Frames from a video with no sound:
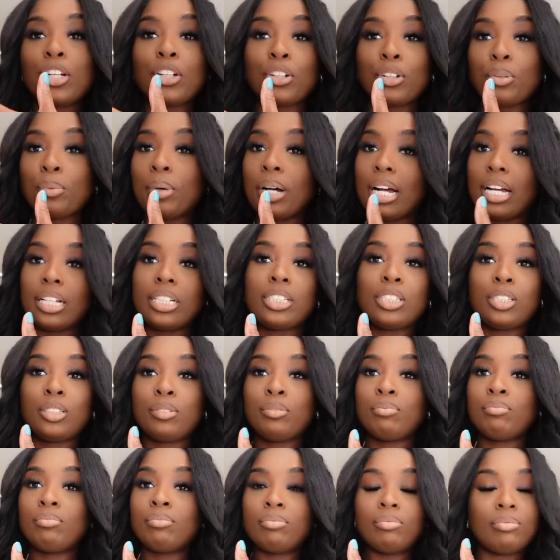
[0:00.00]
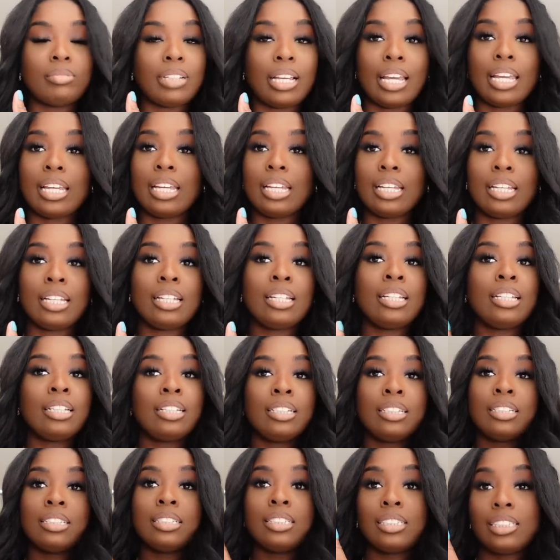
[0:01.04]
Girl watch. Like,
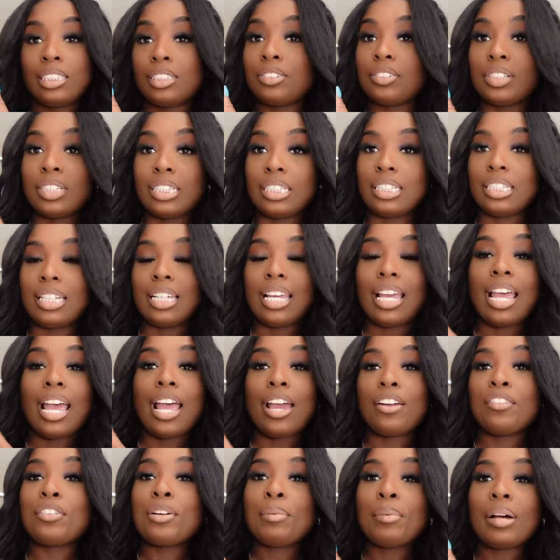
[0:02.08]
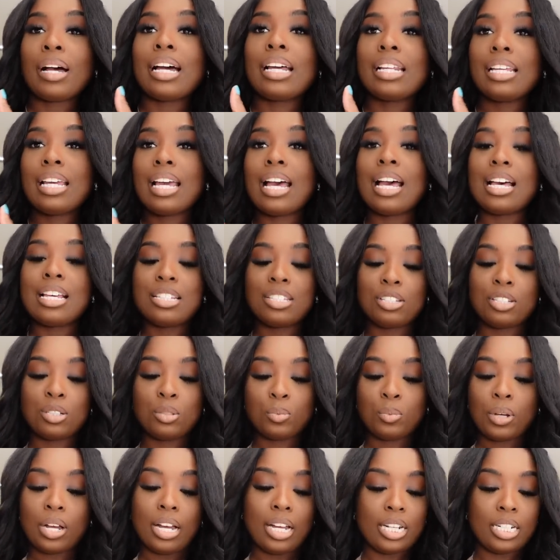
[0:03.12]
seriously, everybody has
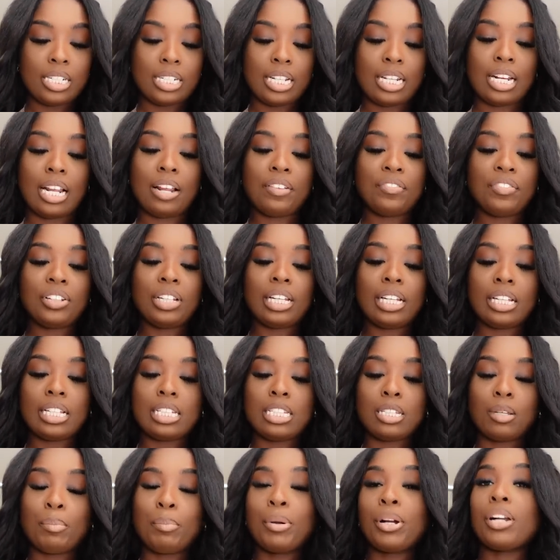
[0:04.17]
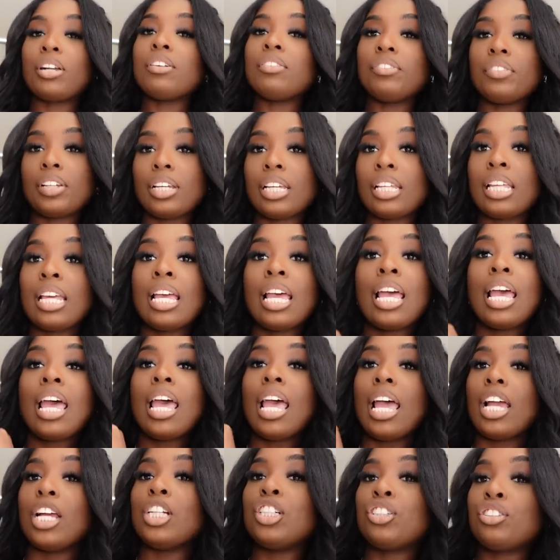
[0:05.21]
this watch, and I feel like it's the perfect
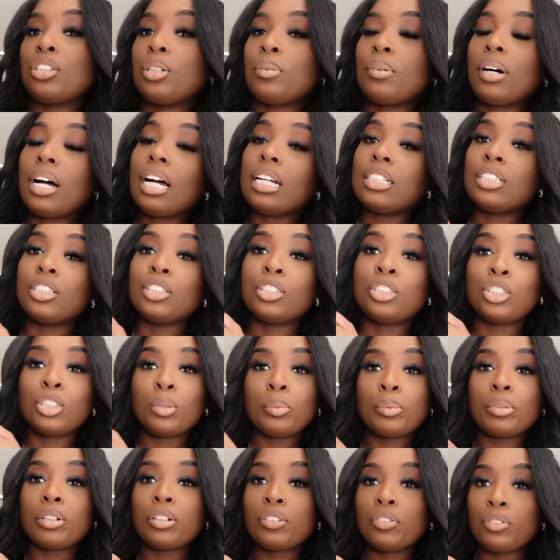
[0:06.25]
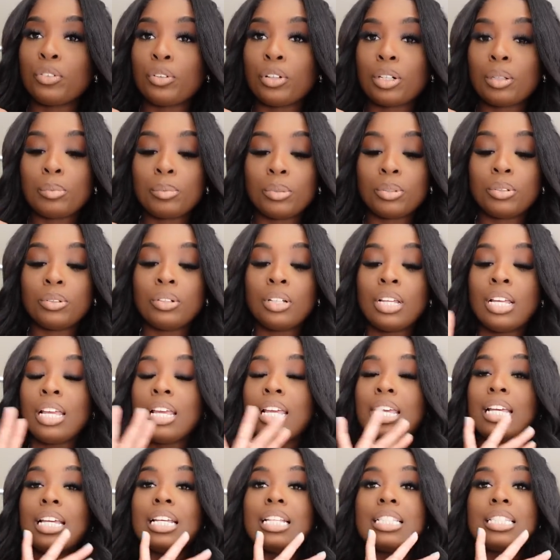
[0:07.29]
entry watch. It's super affordable,
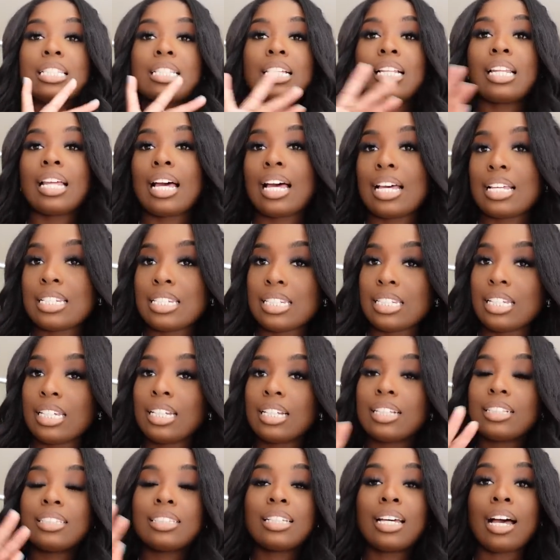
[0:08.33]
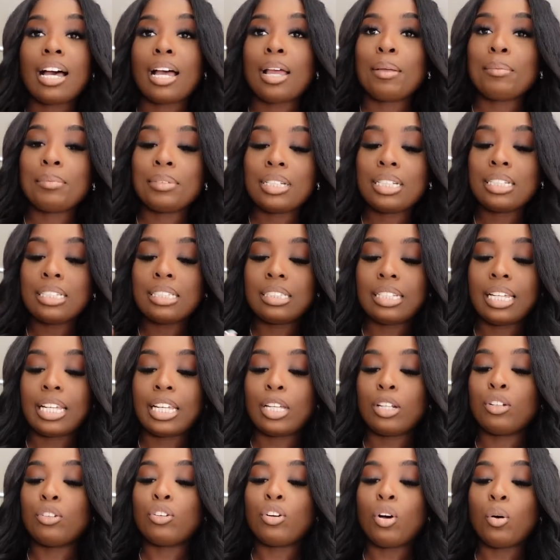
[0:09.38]
it's classic, timeless, like,
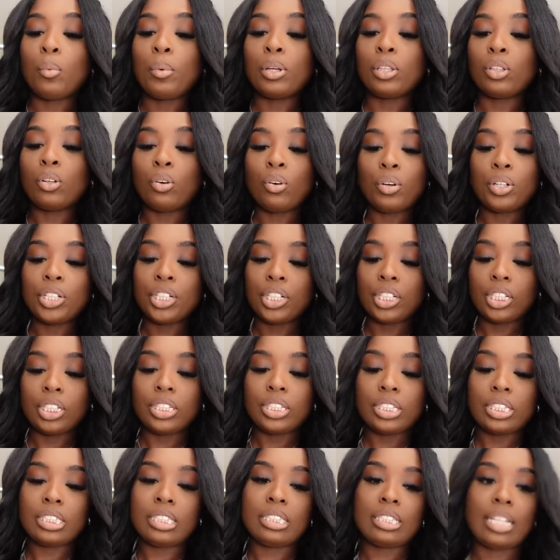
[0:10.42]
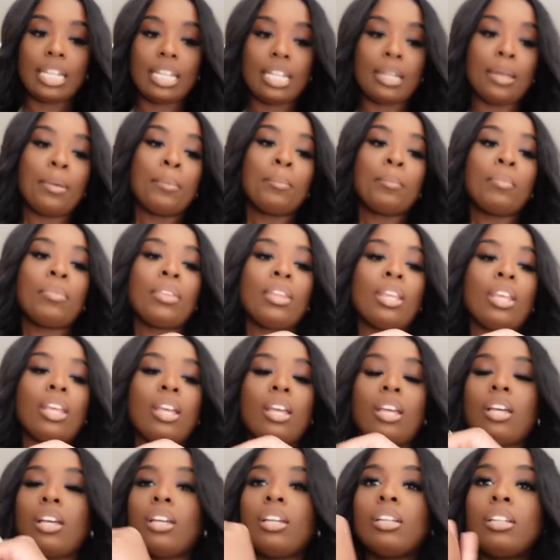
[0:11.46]
it'll go with all your looks. Like,
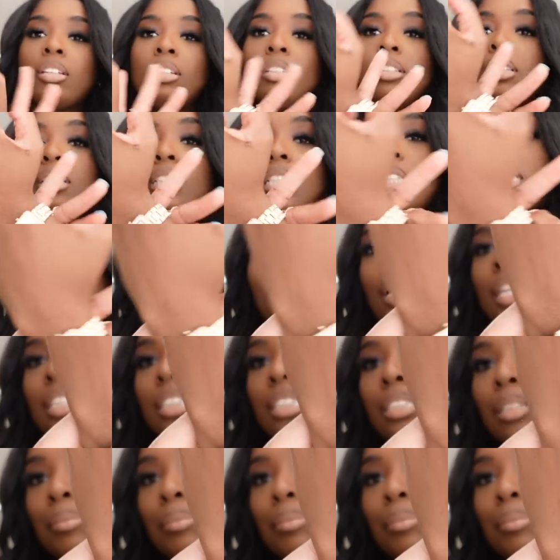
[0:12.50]
this watch is